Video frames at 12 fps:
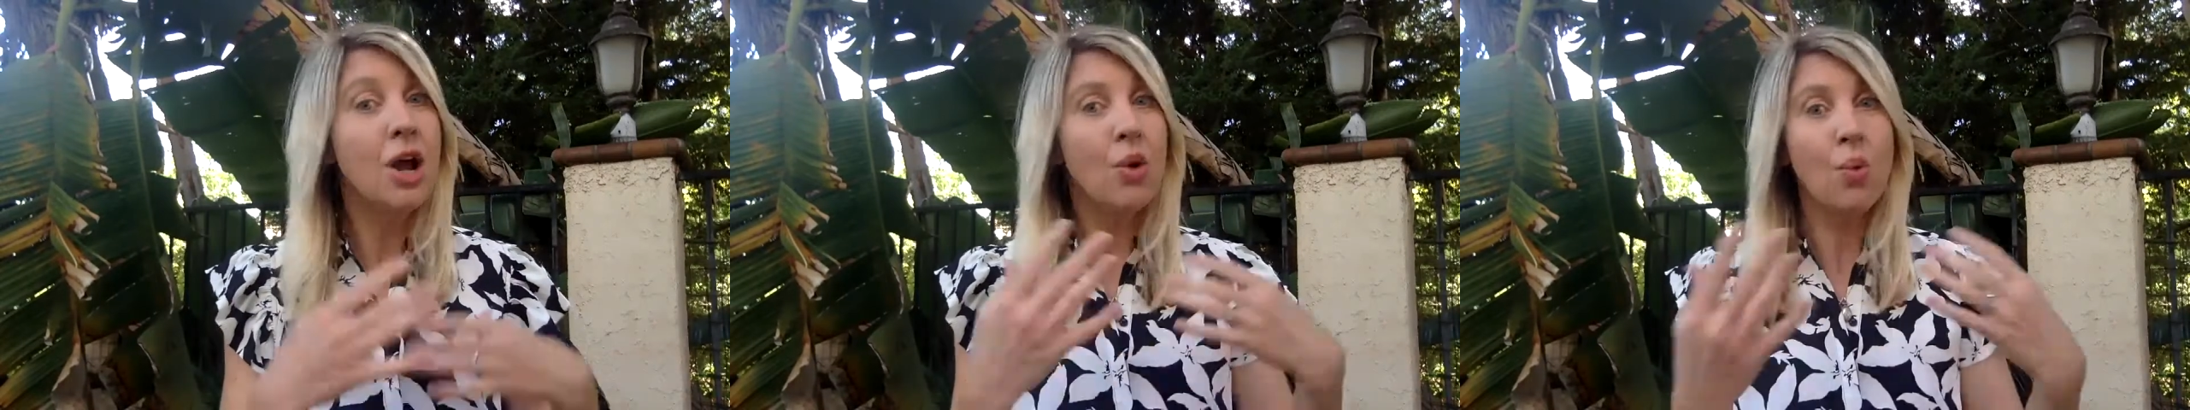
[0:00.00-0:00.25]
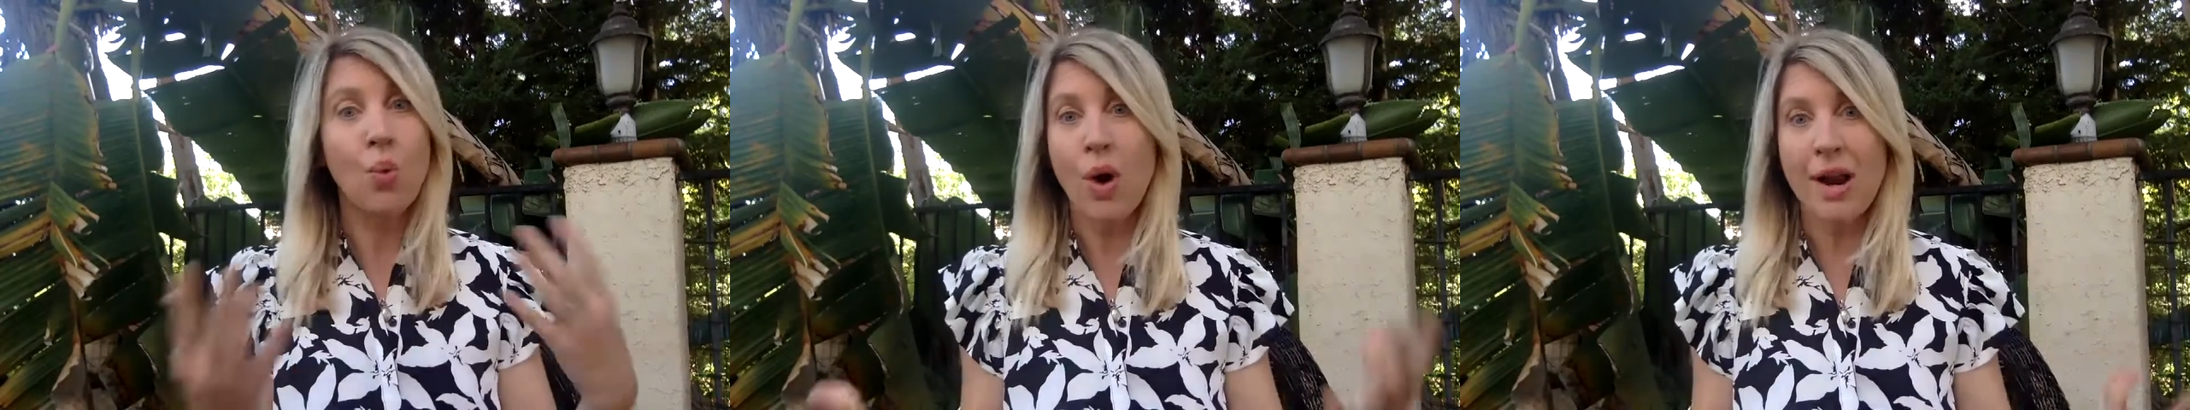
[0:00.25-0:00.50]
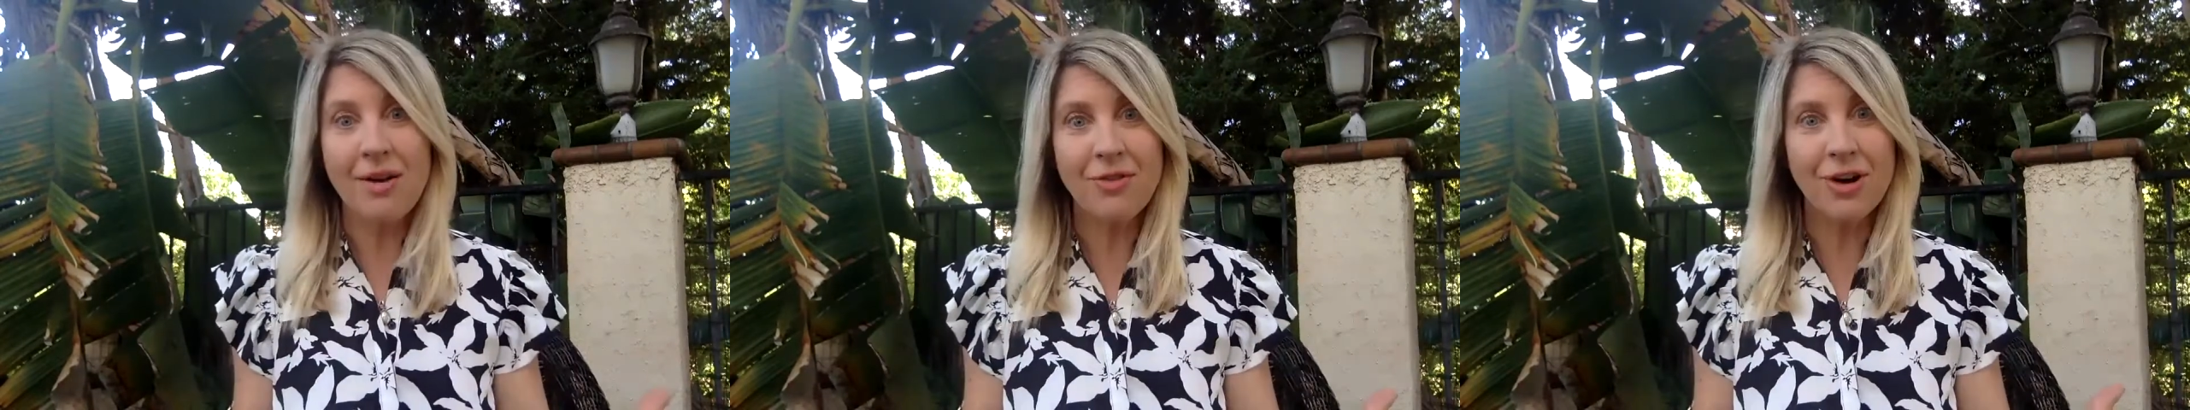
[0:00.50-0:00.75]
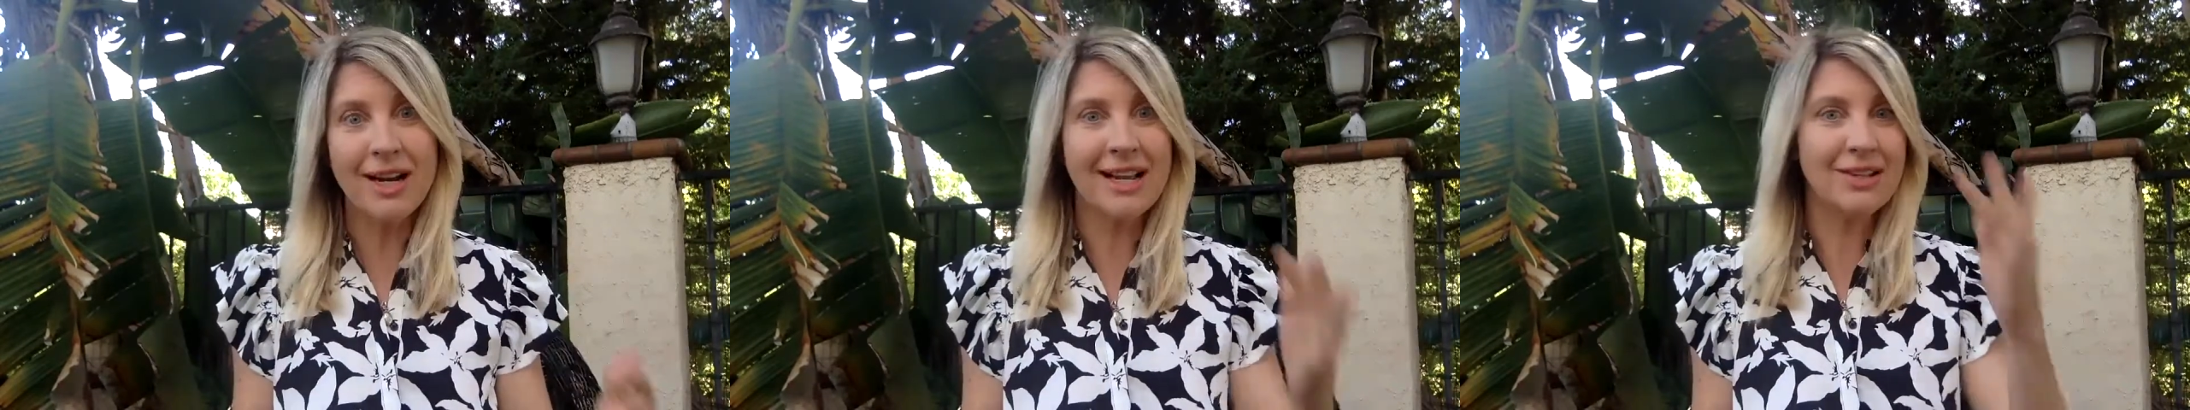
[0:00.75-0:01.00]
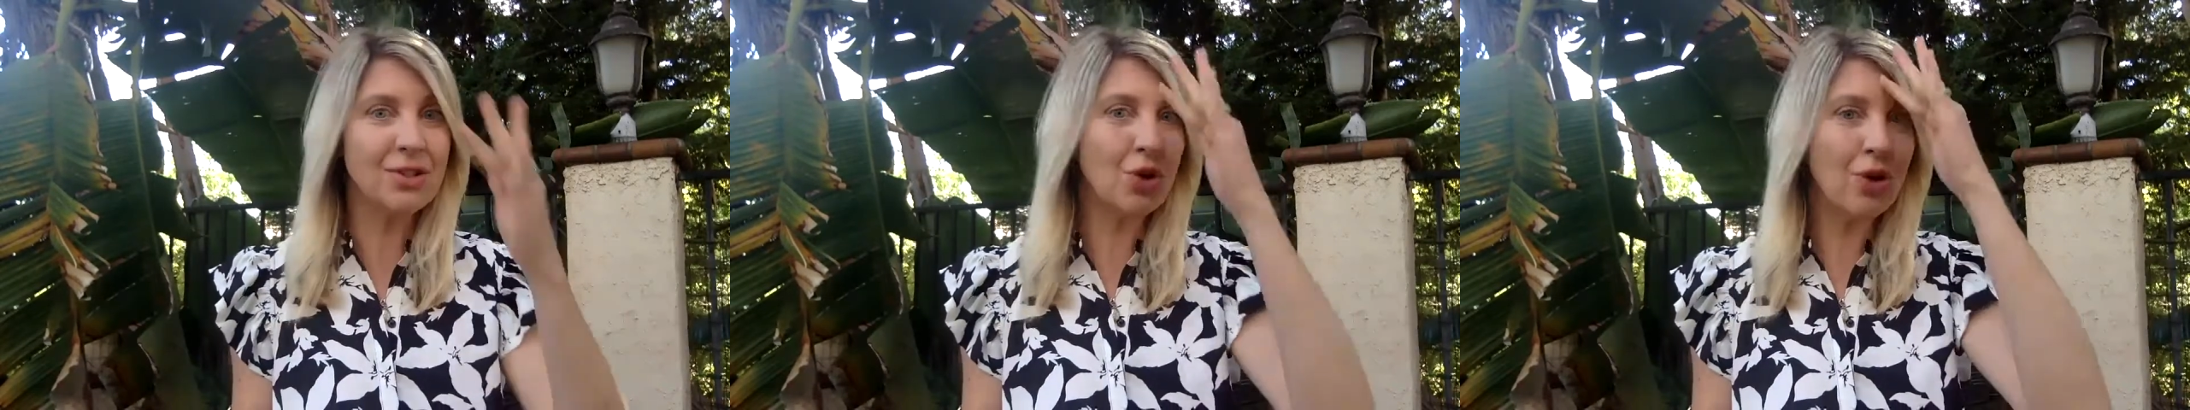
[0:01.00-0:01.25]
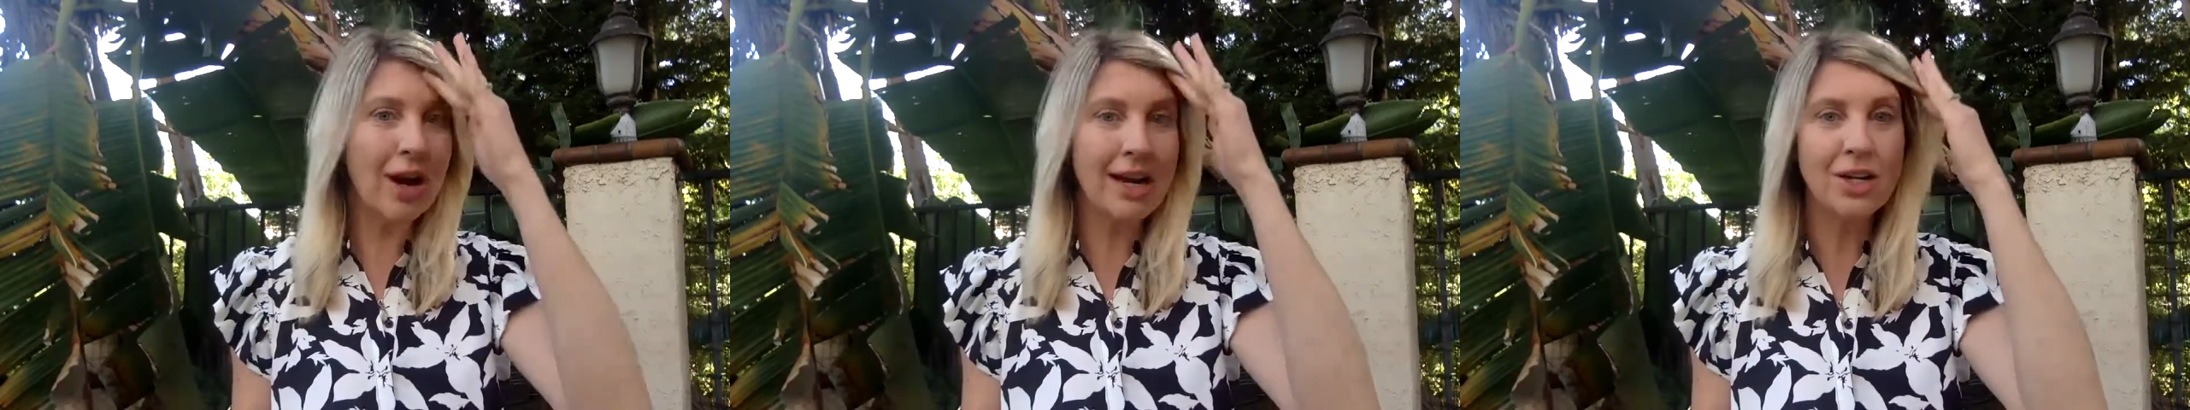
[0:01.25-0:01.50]
whatever it is,
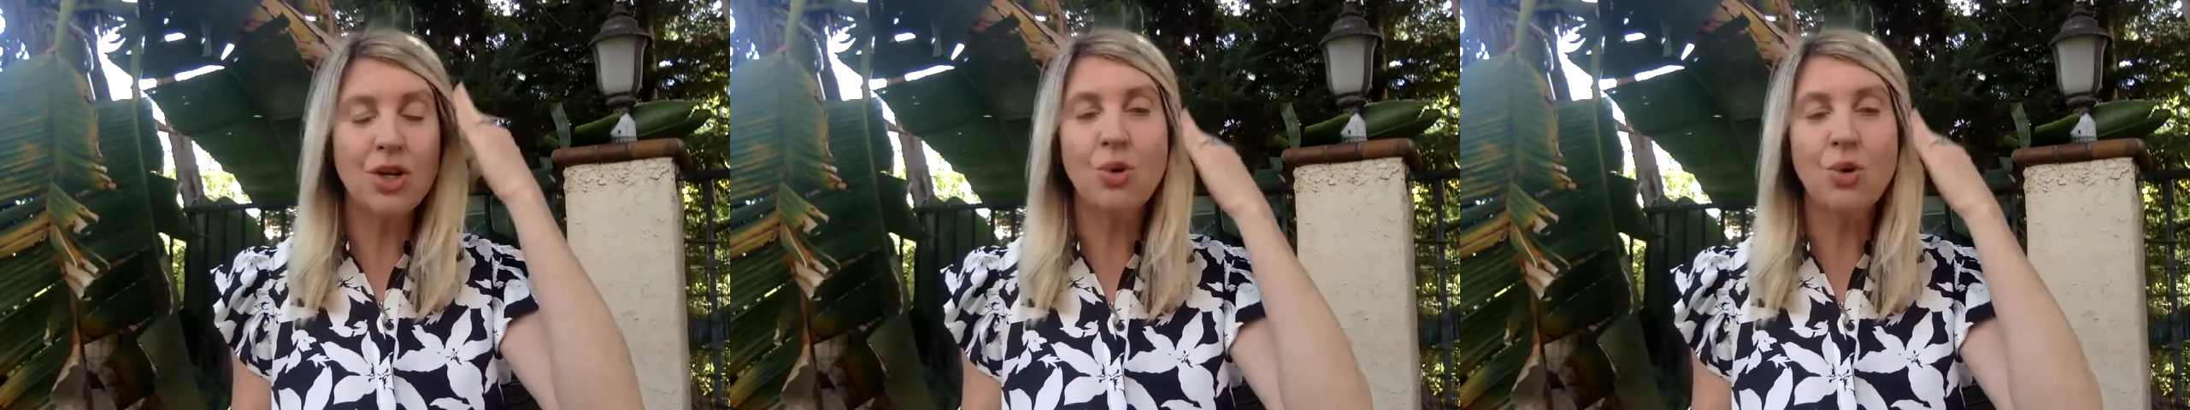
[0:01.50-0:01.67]
create a new